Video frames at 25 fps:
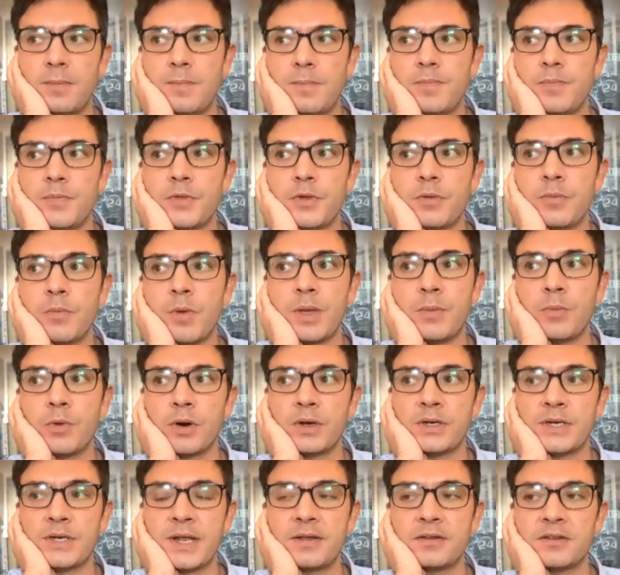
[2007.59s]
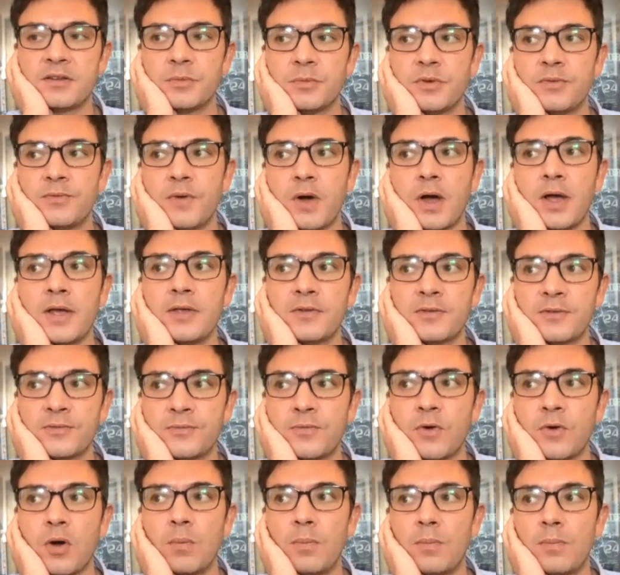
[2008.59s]
You may want to take some advice
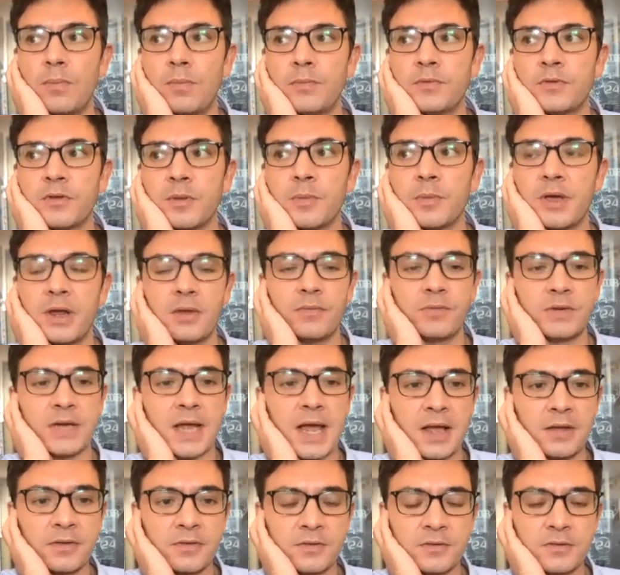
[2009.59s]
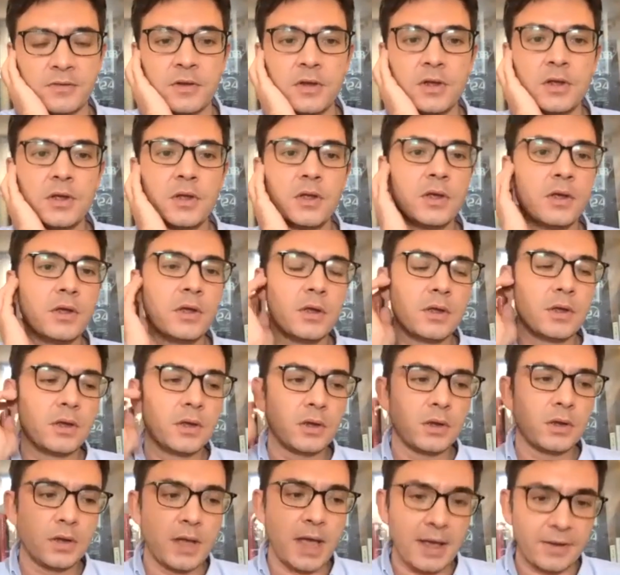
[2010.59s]
from some kind of tax
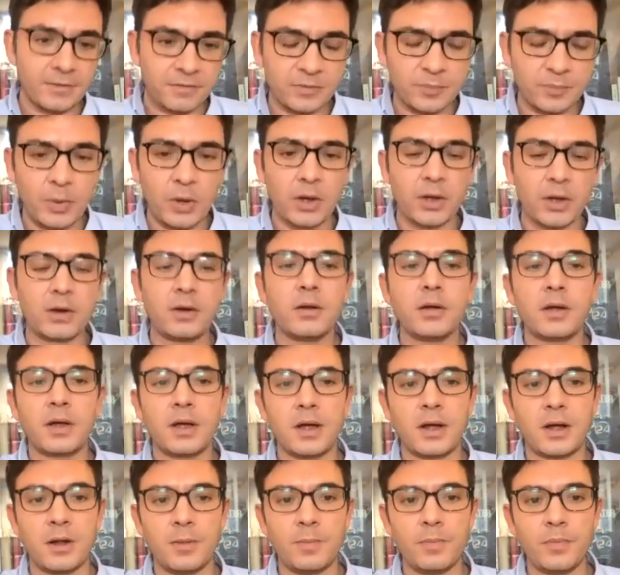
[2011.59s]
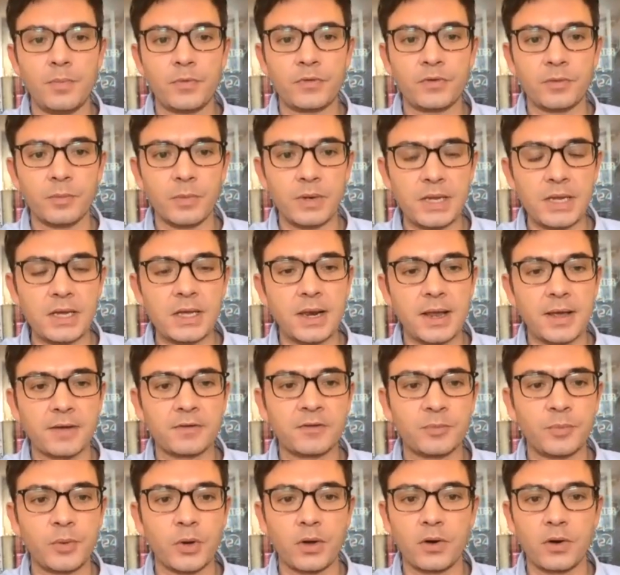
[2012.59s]
expert, some legal
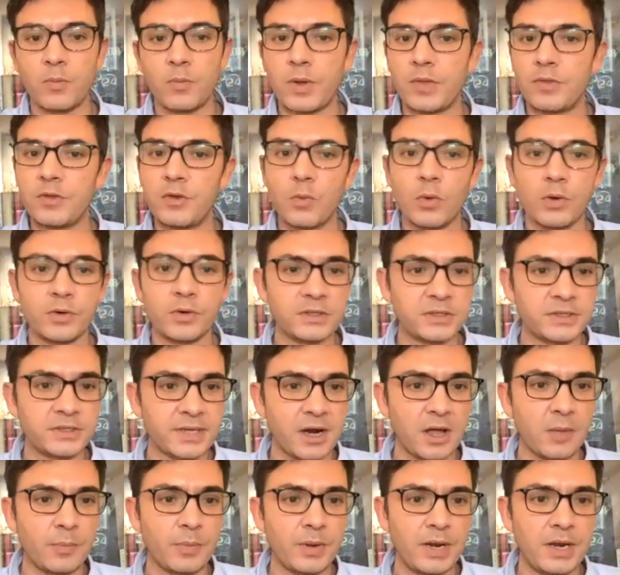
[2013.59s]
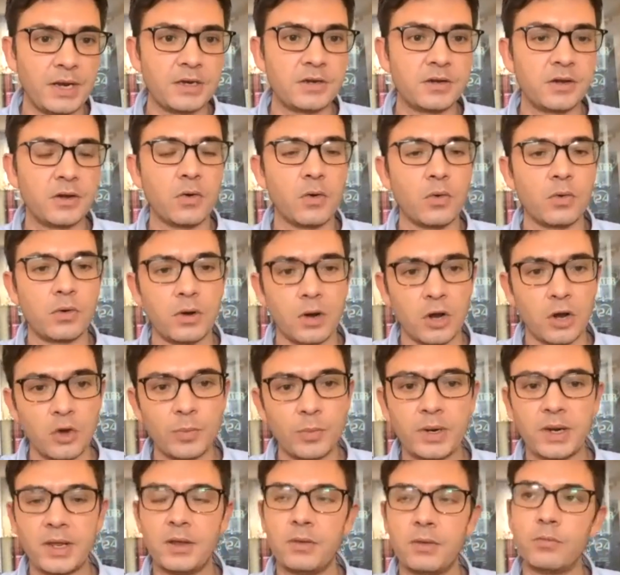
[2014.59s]
expert on whether you want to set up in India or
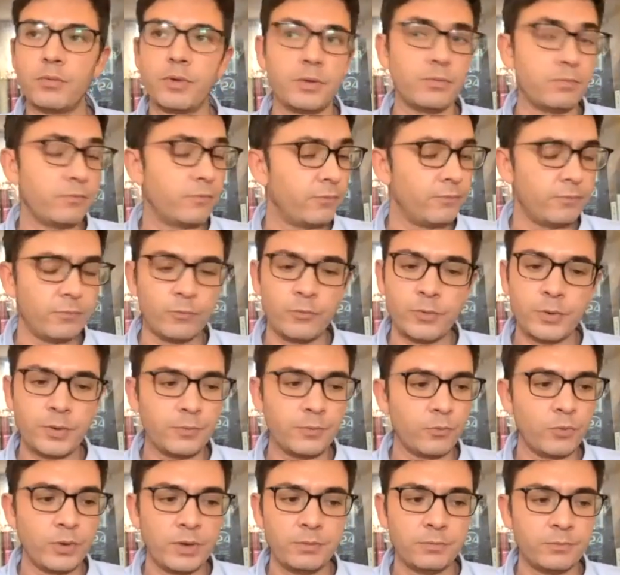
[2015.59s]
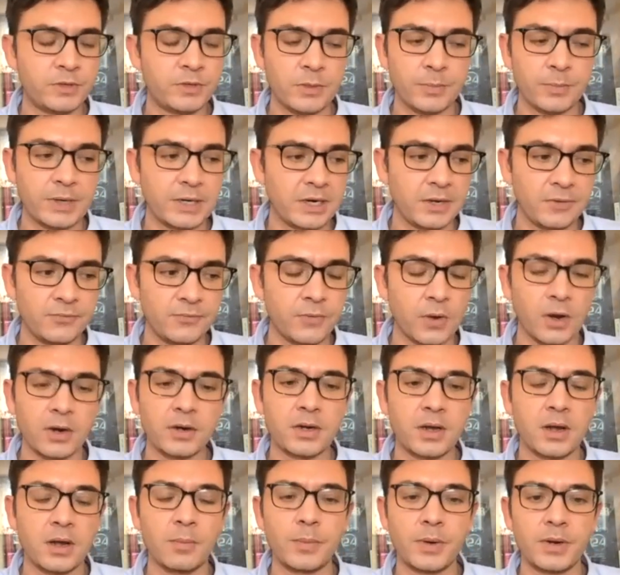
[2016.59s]
globally. We typically fund
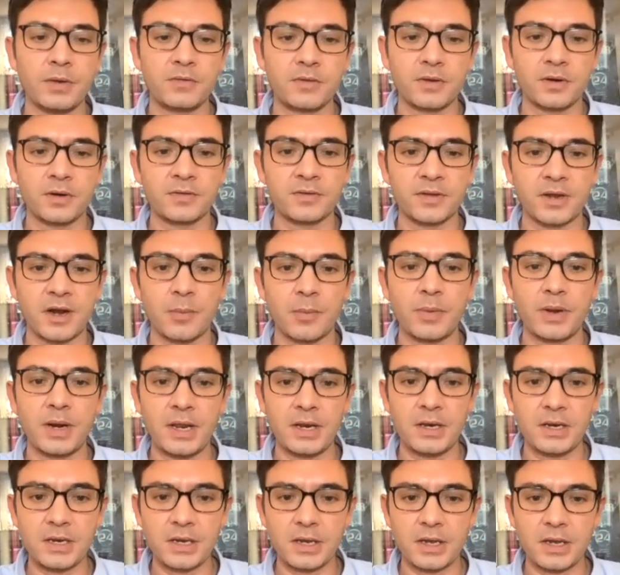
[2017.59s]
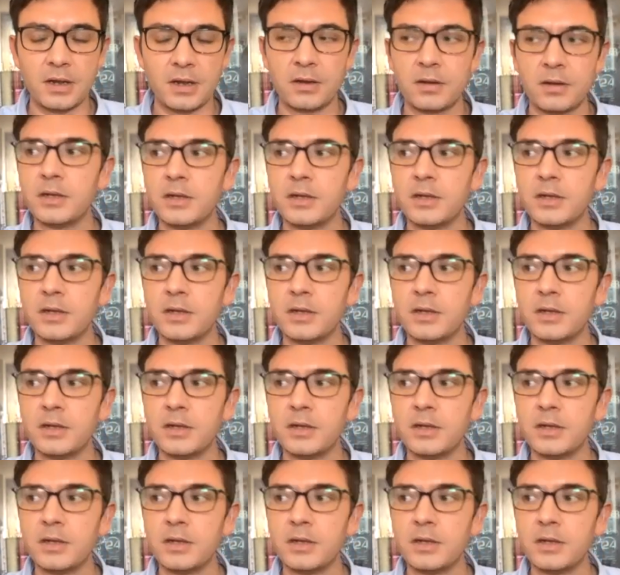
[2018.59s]
companies that are set up in India.